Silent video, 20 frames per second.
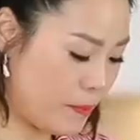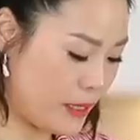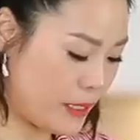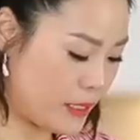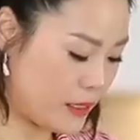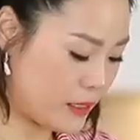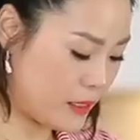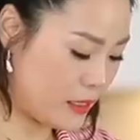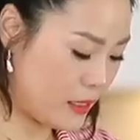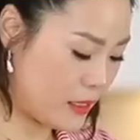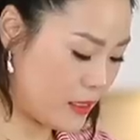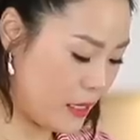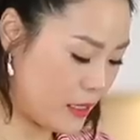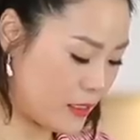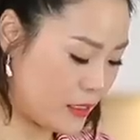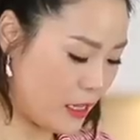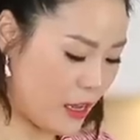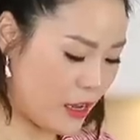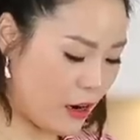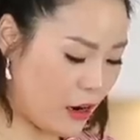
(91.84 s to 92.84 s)
pieces
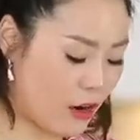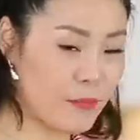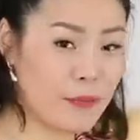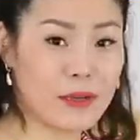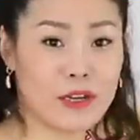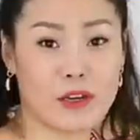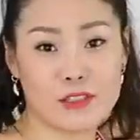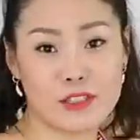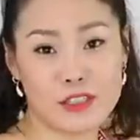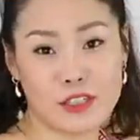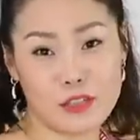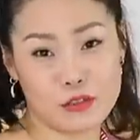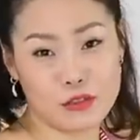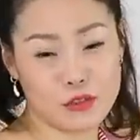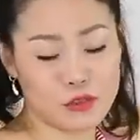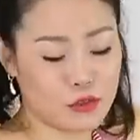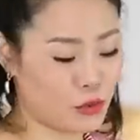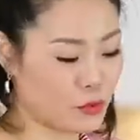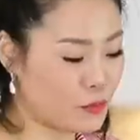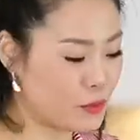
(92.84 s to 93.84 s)
as they are because they're
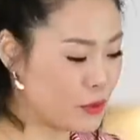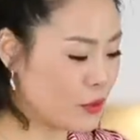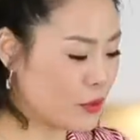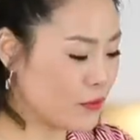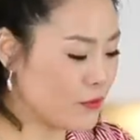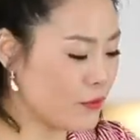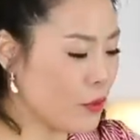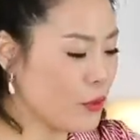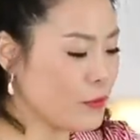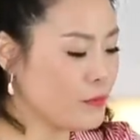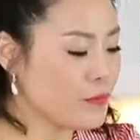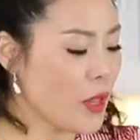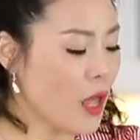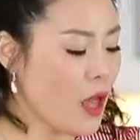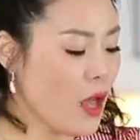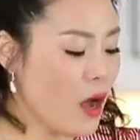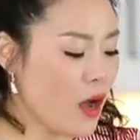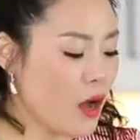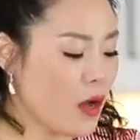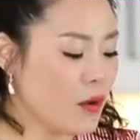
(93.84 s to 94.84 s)
so beautiful.
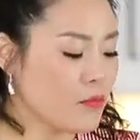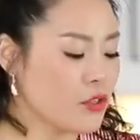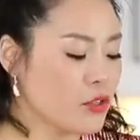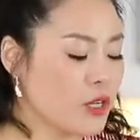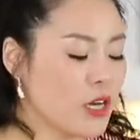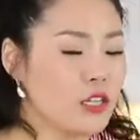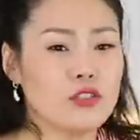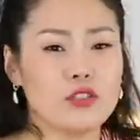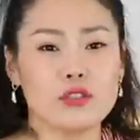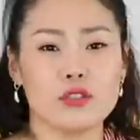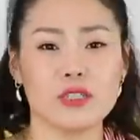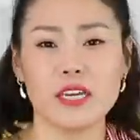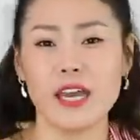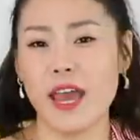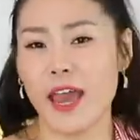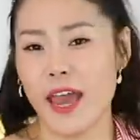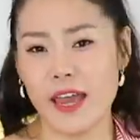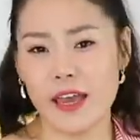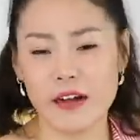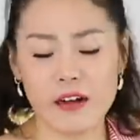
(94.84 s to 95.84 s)
You can use
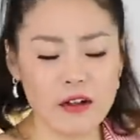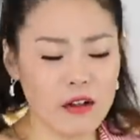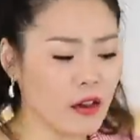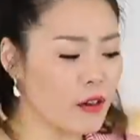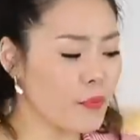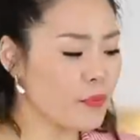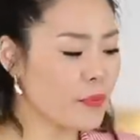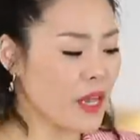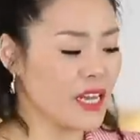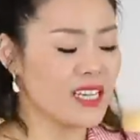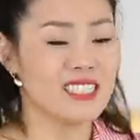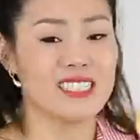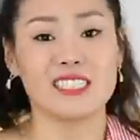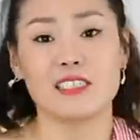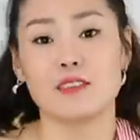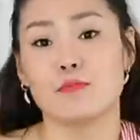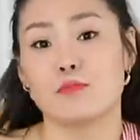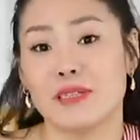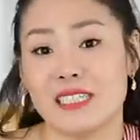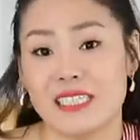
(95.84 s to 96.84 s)
kale,
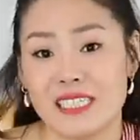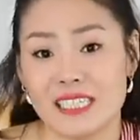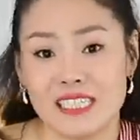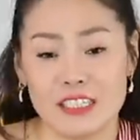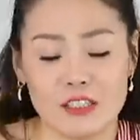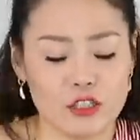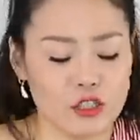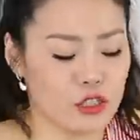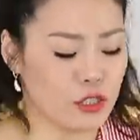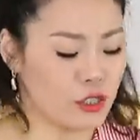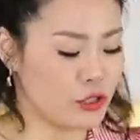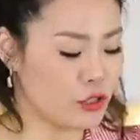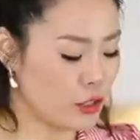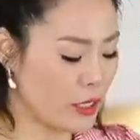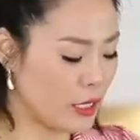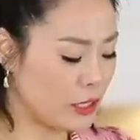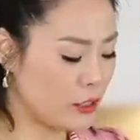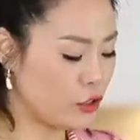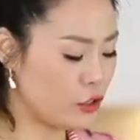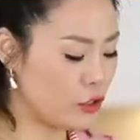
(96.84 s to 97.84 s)
spinach, you
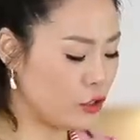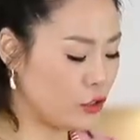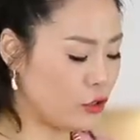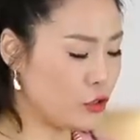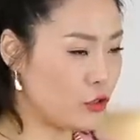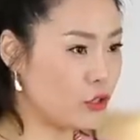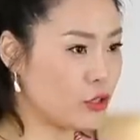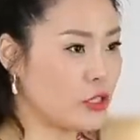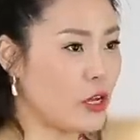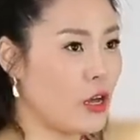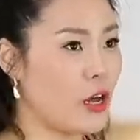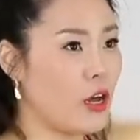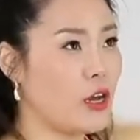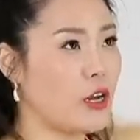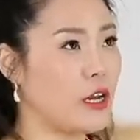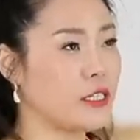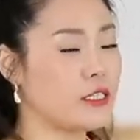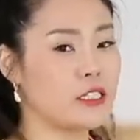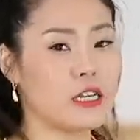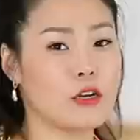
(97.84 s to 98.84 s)
can use,
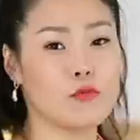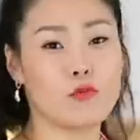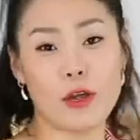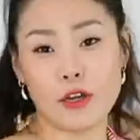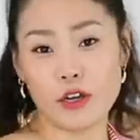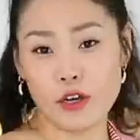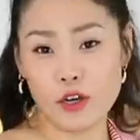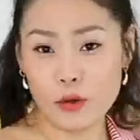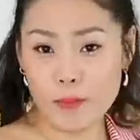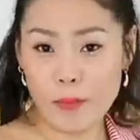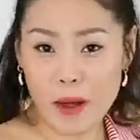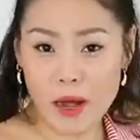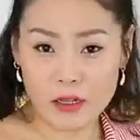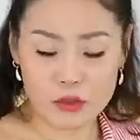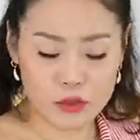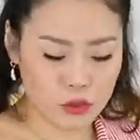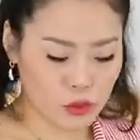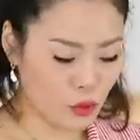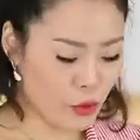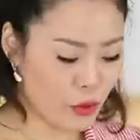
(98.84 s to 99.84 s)
let's say regular
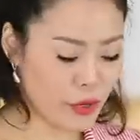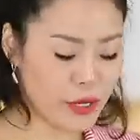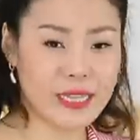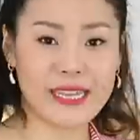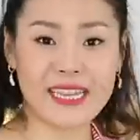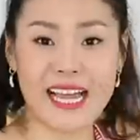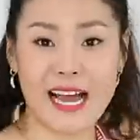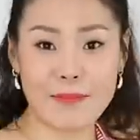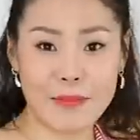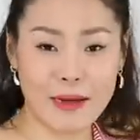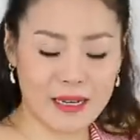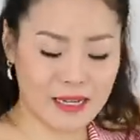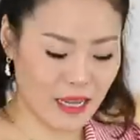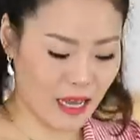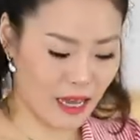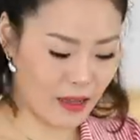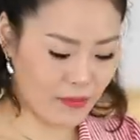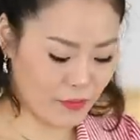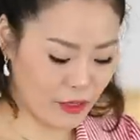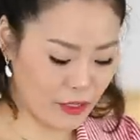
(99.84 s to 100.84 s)
bok choy, Napa
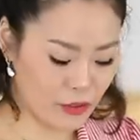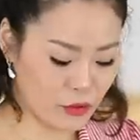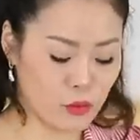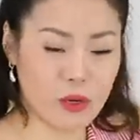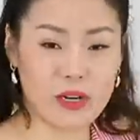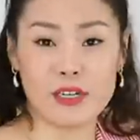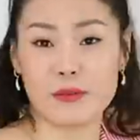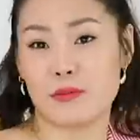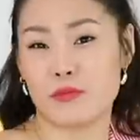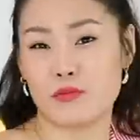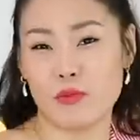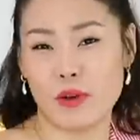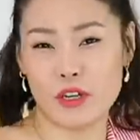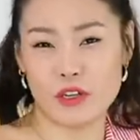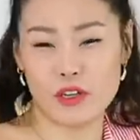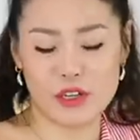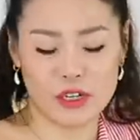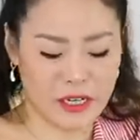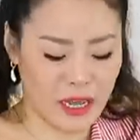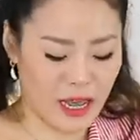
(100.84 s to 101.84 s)
cabbage, or even regular